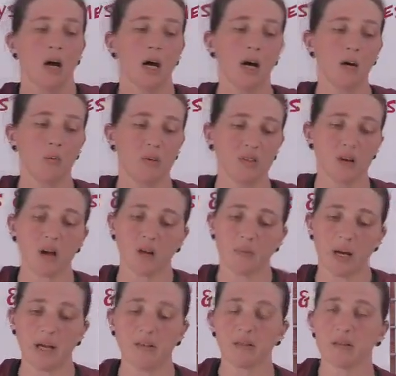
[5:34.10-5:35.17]
We talk
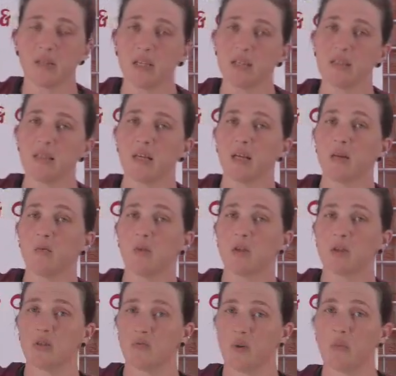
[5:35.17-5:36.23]
about DC,
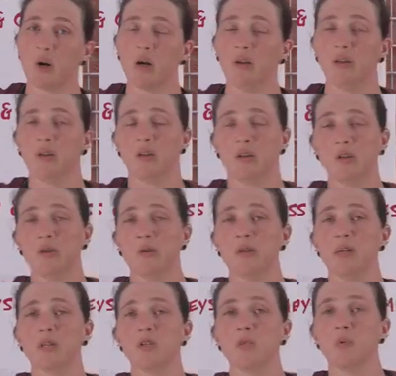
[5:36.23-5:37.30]
which is from our Lunar
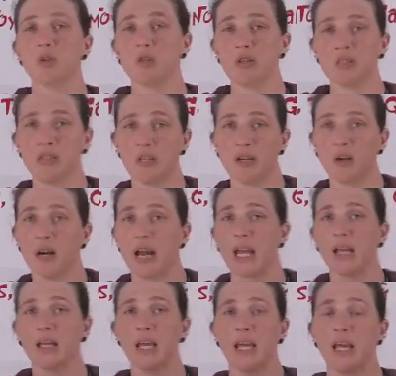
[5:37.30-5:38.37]
Distribution Center,
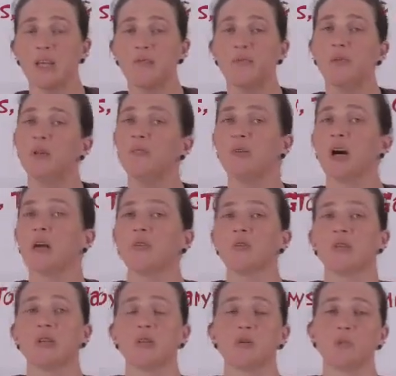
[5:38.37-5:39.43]
and a handful of other
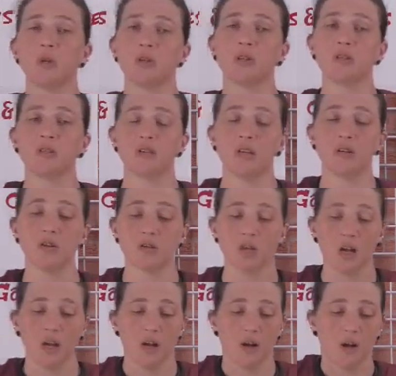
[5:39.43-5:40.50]
distribution centers,
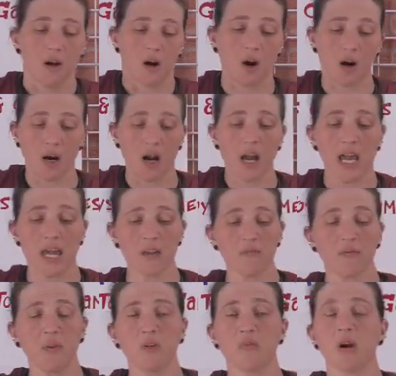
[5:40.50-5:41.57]
or a
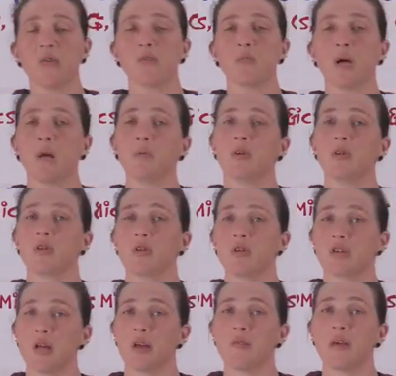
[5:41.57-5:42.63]
handful of other
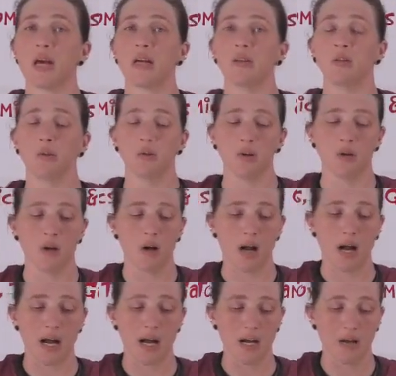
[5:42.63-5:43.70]
publishers that Lunar
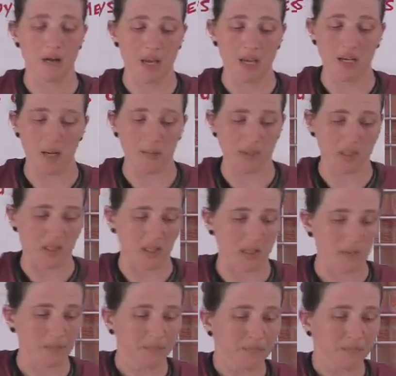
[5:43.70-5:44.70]
encompasses.